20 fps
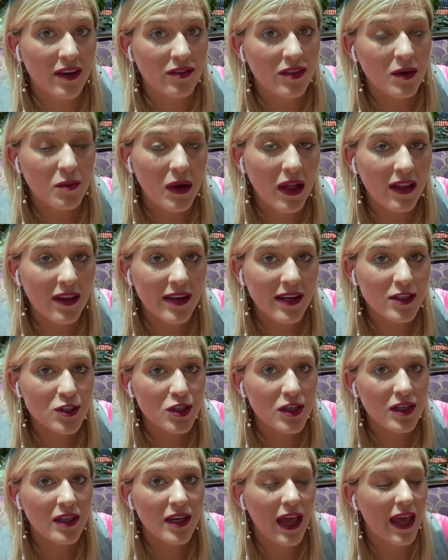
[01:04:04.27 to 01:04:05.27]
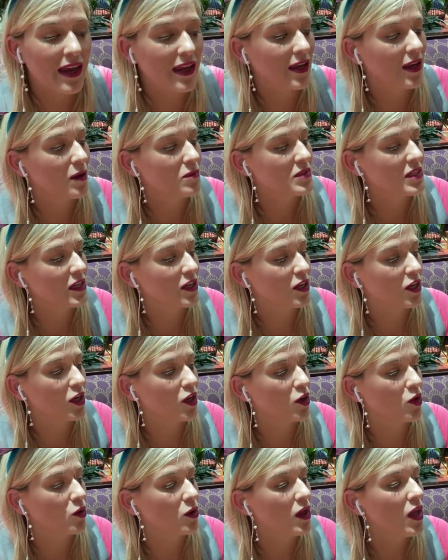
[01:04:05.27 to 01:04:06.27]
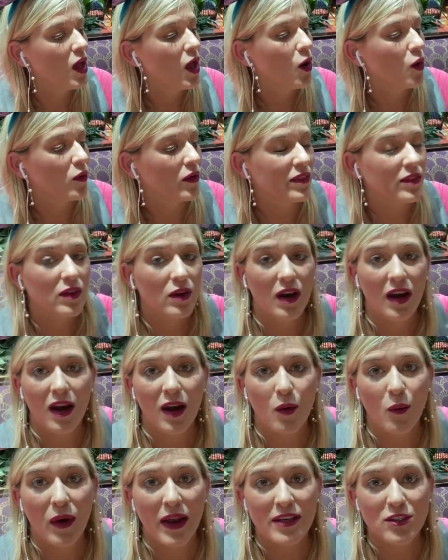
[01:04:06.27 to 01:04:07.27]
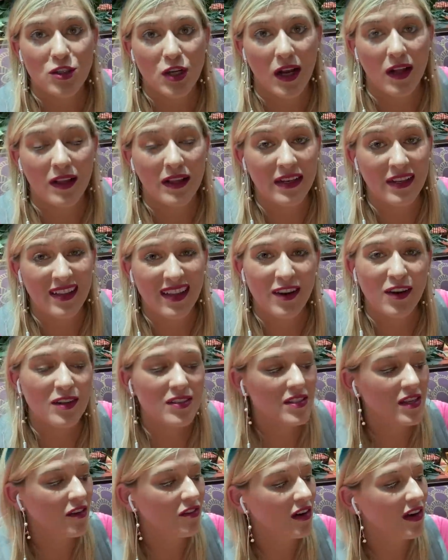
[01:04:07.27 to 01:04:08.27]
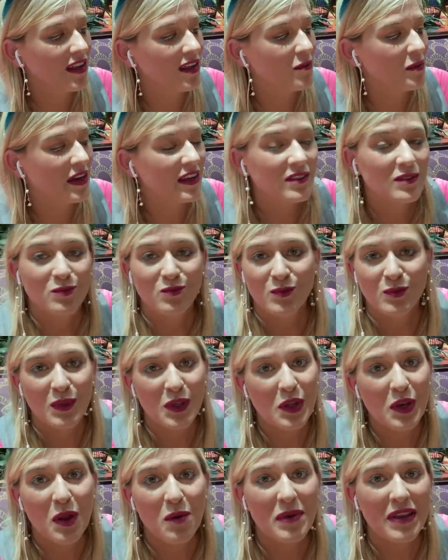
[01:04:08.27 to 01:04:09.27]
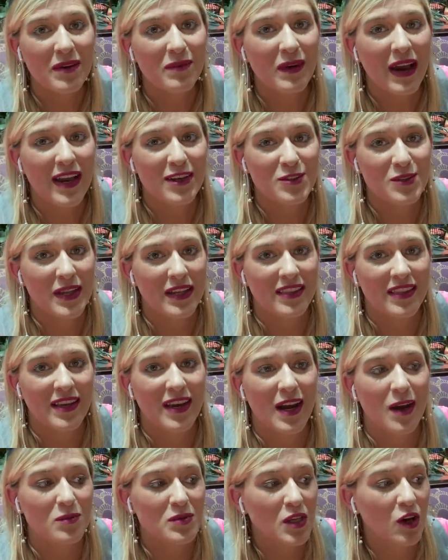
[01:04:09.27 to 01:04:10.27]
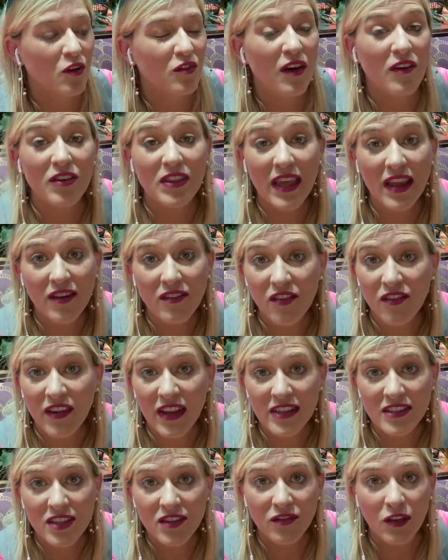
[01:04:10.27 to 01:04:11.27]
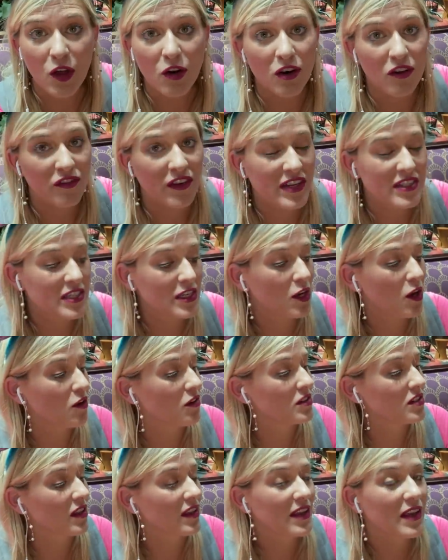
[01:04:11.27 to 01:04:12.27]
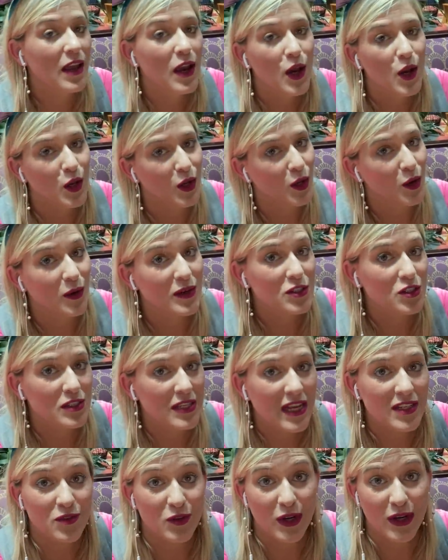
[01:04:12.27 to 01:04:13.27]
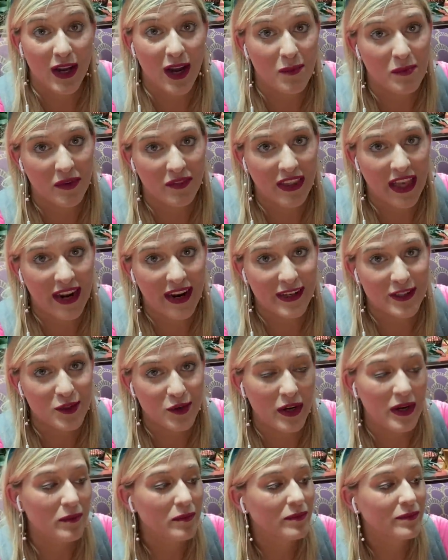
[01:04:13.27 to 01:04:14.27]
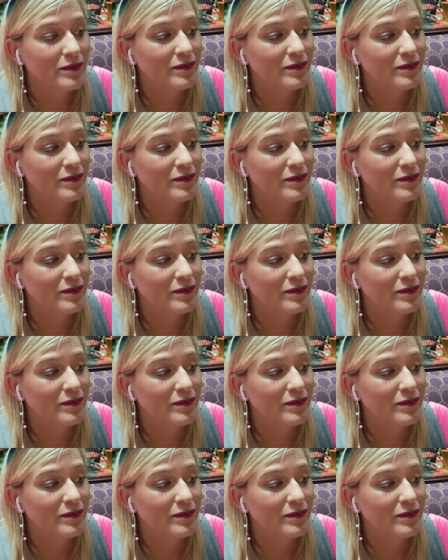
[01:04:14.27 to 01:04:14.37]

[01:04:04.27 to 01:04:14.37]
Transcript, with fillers: of the Polynesian, and it comes in a cone with uh, white chocolate and glitter and stuff on it. But you know me, I just like the cup. So if ever they have a fancy float or a fancy cone or something, you can always just ask for a cup of that ice cream.